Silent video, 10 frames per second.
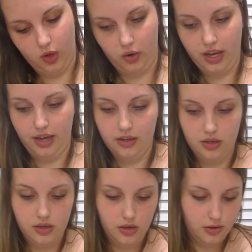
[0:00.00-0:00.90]
Okay,
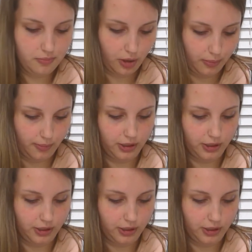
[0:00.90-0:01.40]
purple